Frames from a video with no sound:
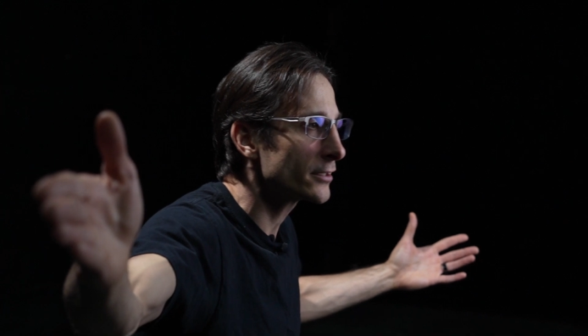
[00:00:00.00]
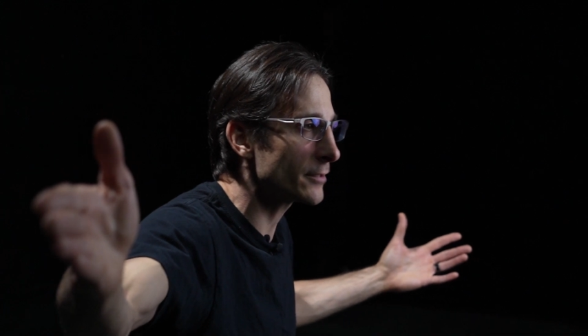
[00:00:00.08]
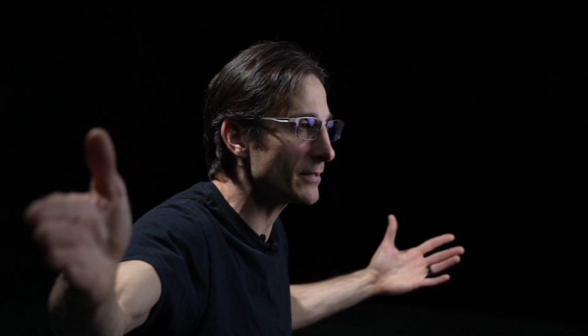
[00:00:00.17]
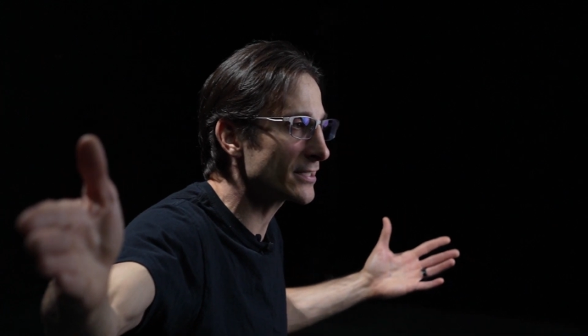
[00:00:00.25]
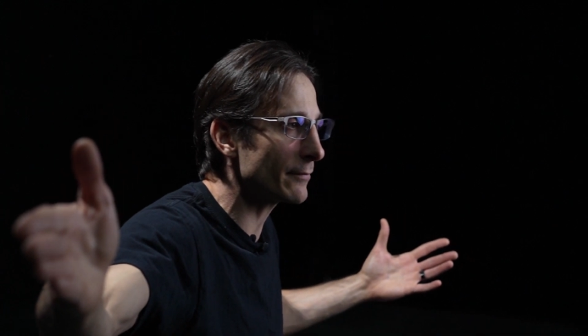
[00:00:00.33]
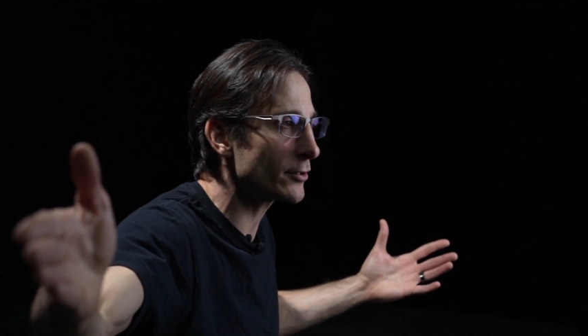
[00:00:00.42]

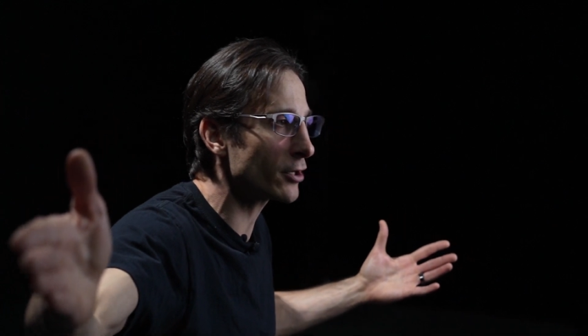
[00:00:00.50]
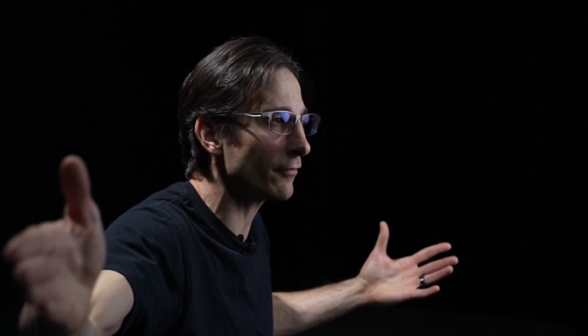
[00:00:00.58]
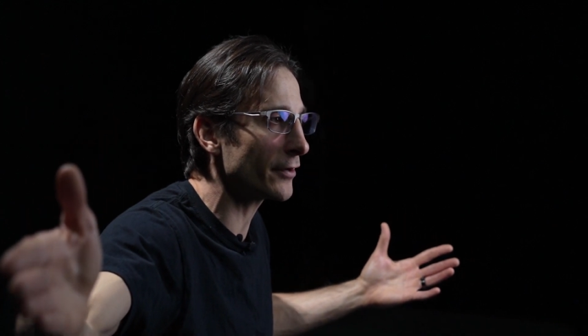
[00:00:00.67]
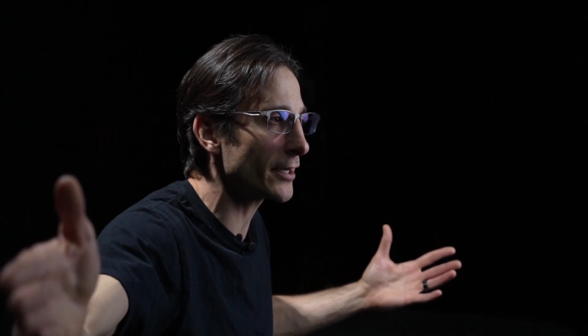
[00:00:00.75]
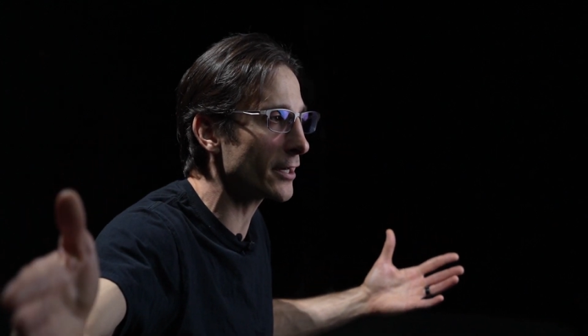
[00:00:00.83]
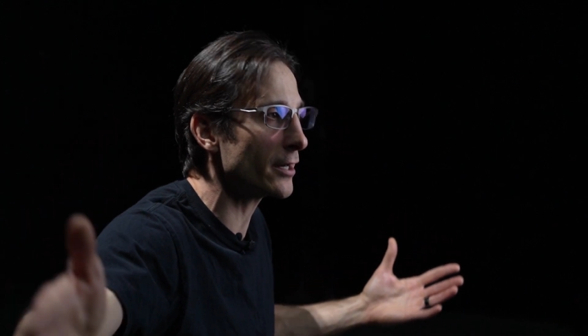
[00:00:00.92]
to be something
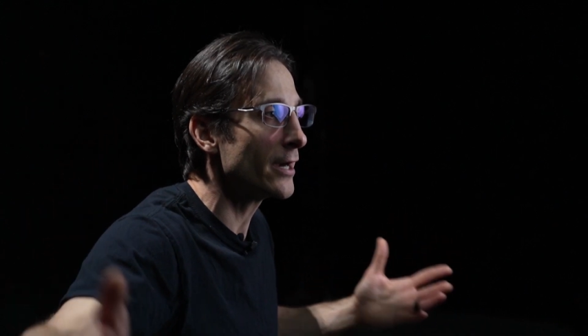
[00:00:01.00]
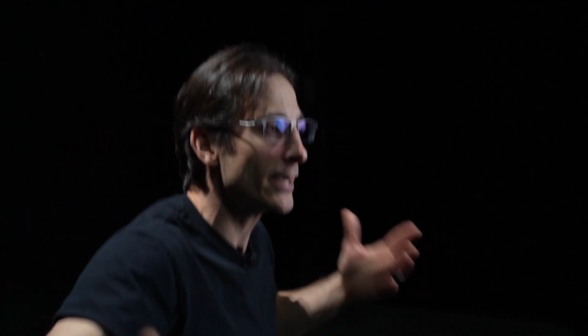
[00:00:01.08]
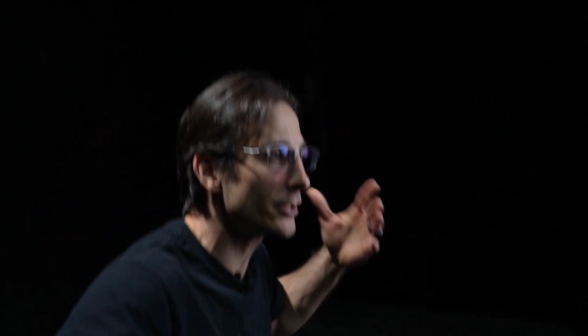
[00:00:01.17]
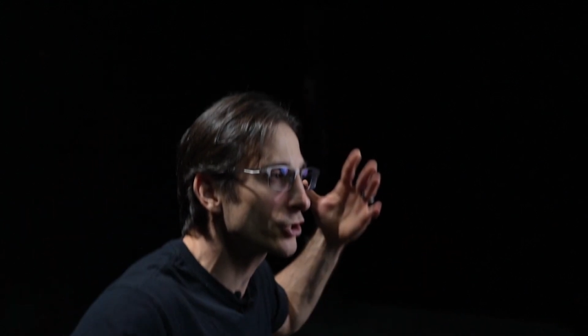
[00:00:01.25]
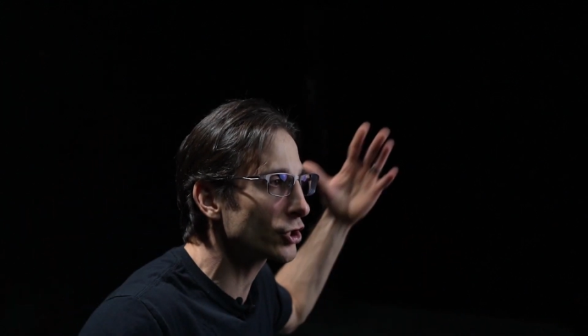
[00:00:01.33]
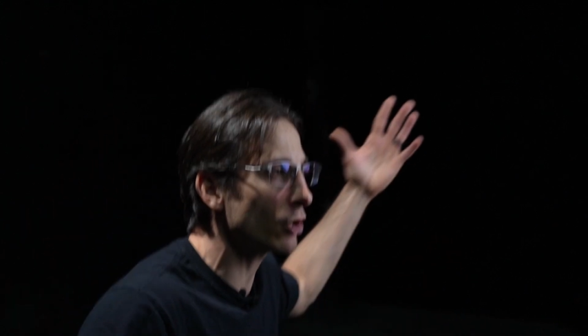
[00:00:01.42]
over here
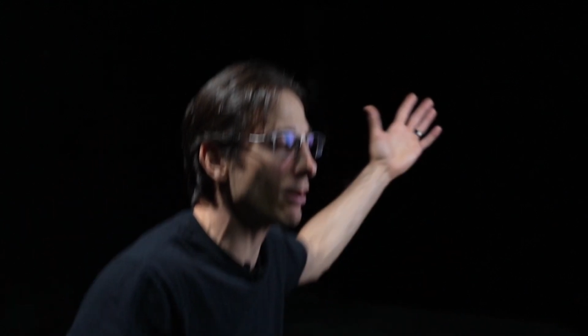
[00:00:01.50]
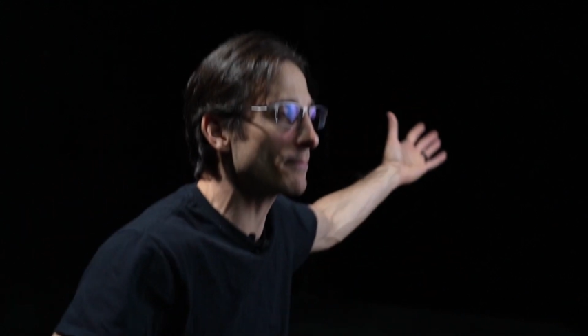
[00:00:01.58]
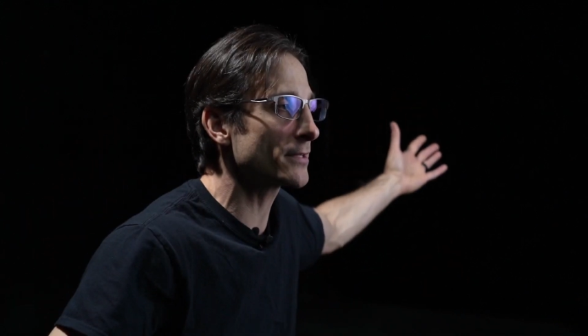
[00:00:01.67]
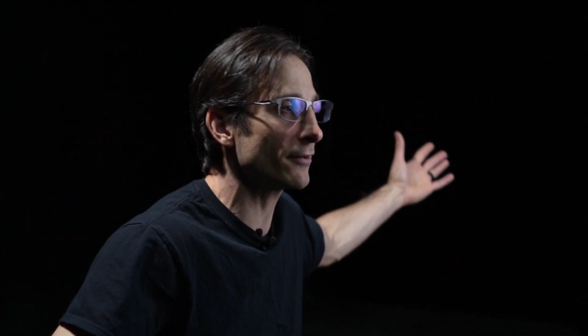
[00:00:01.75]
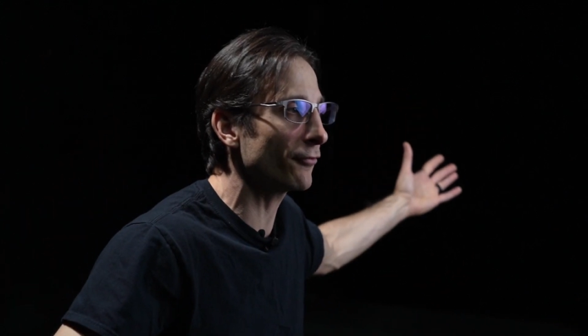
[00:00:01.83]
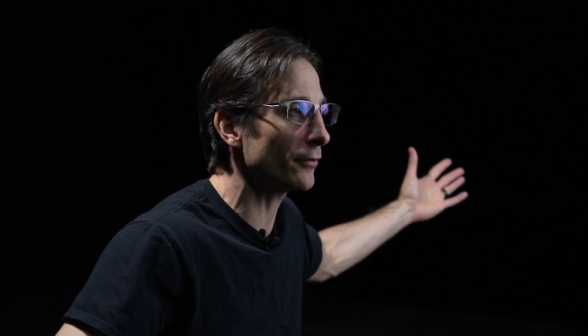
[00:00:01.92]
and show
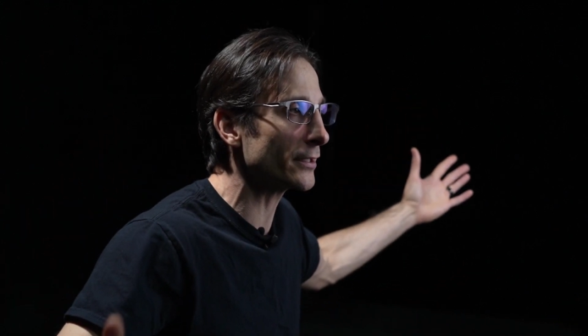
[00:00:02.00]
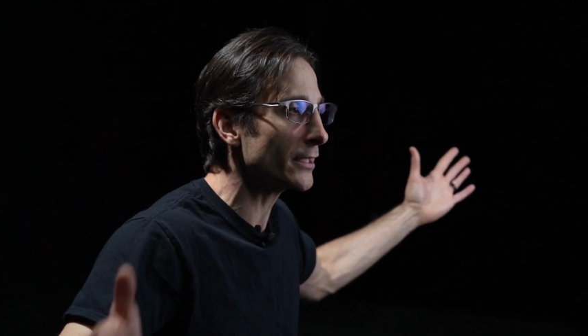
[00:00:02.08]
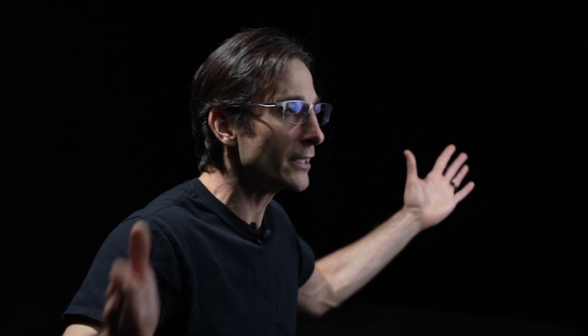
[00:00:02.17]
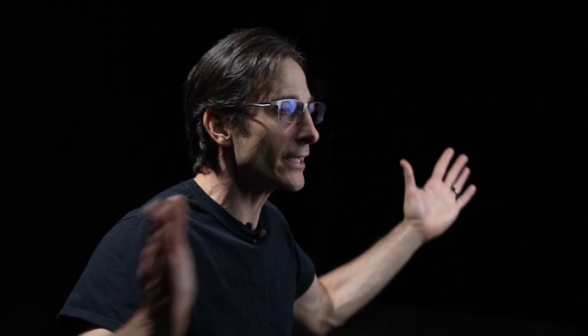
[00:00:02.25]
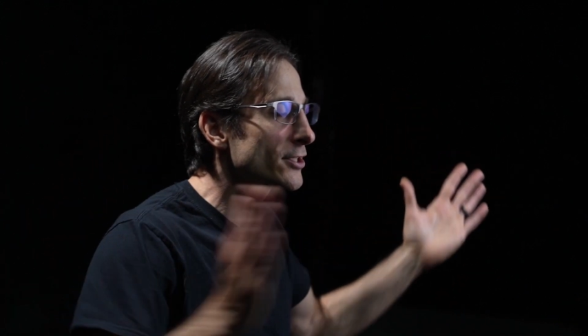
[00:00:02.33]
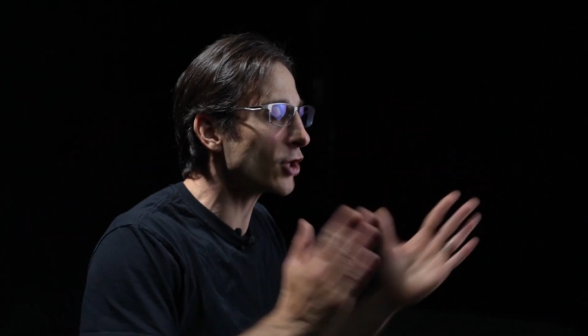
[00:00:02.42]
up differently.
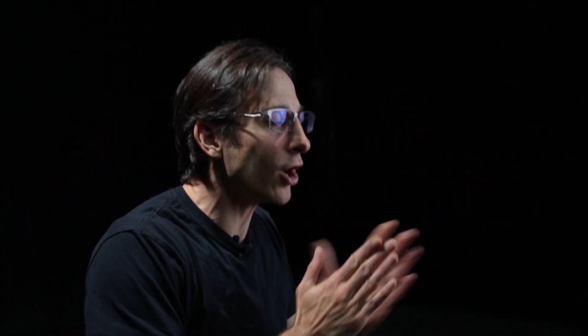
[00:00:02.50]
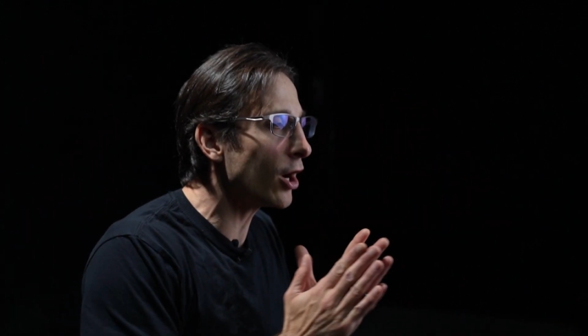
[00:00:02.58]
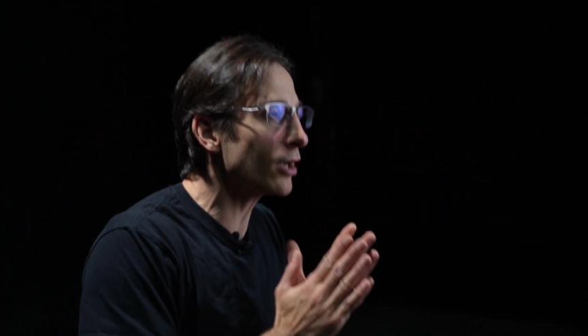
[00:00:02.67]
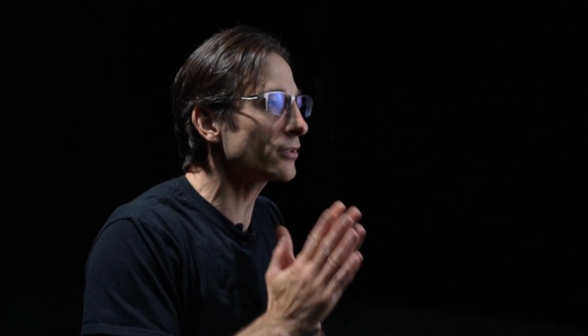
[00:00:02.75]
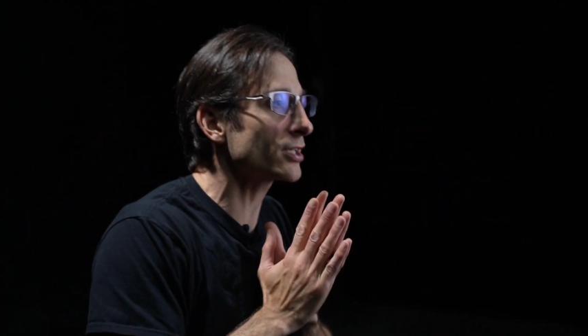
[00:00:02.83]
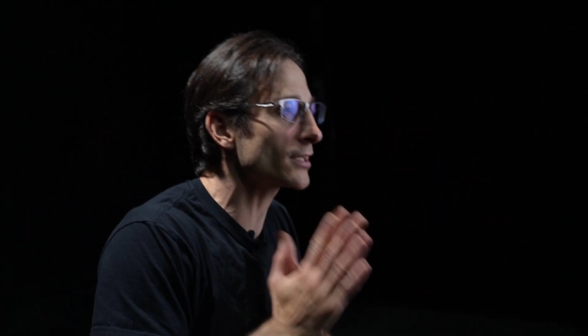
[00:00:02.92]
It's
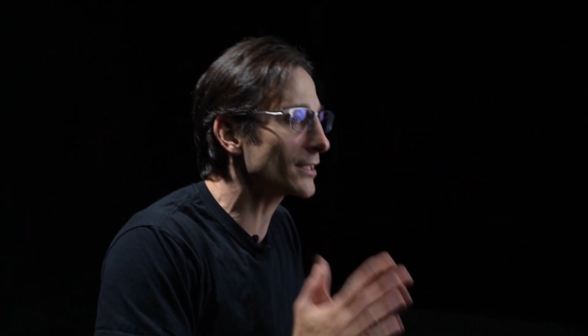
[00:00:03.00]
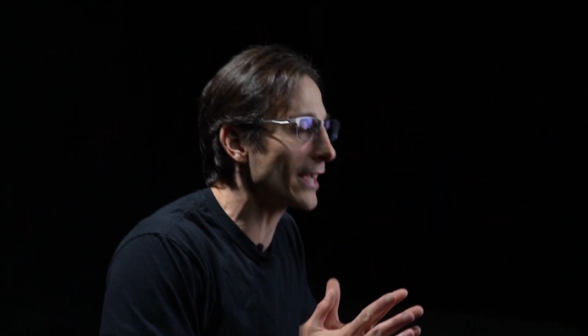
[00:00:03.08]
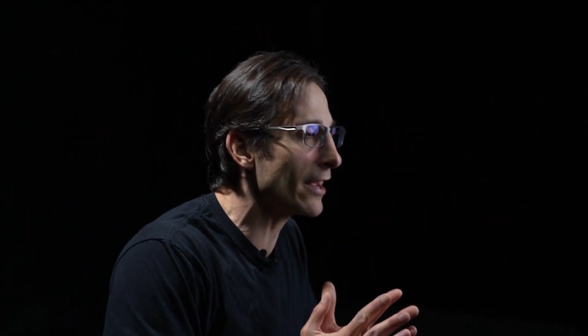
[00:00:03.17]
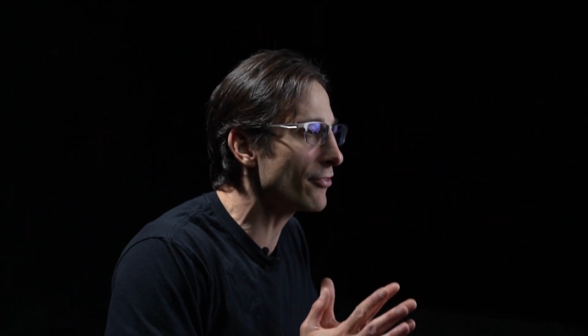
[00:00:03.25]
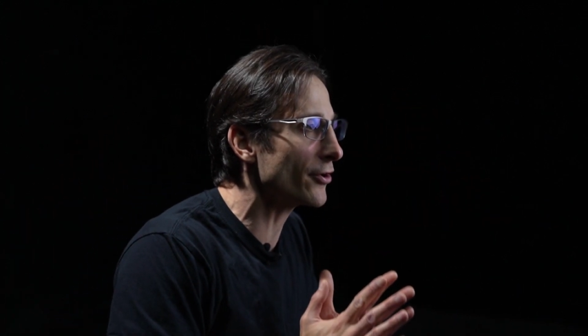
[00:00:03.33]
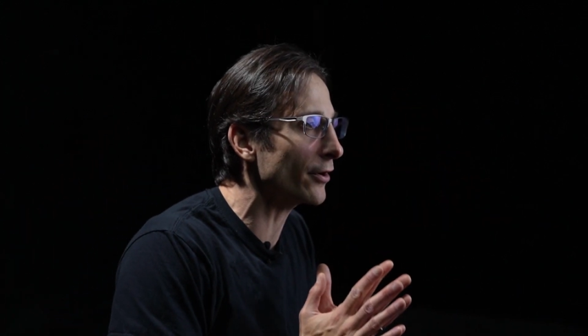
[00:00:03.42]
all
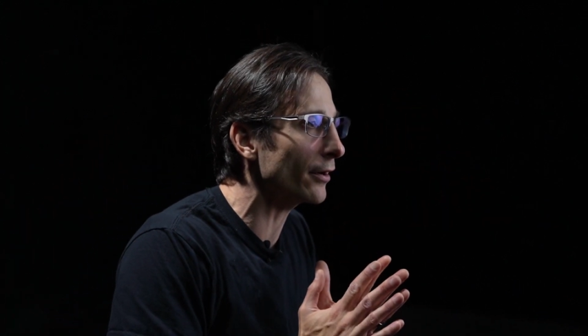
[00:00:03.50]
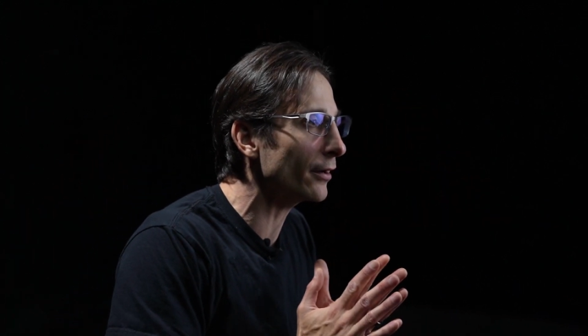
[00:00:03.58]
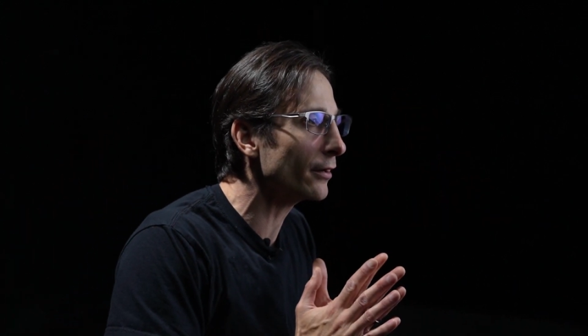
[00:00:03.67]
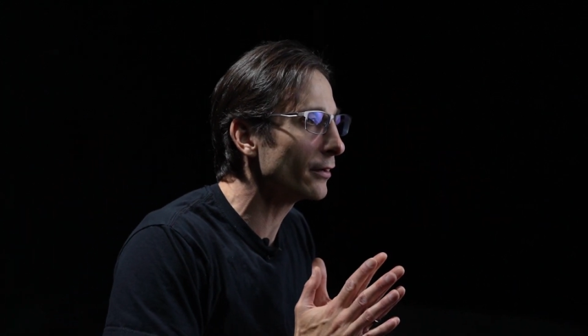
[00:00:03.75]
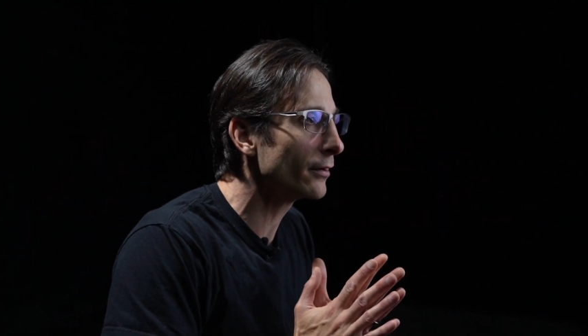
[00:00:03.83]
together.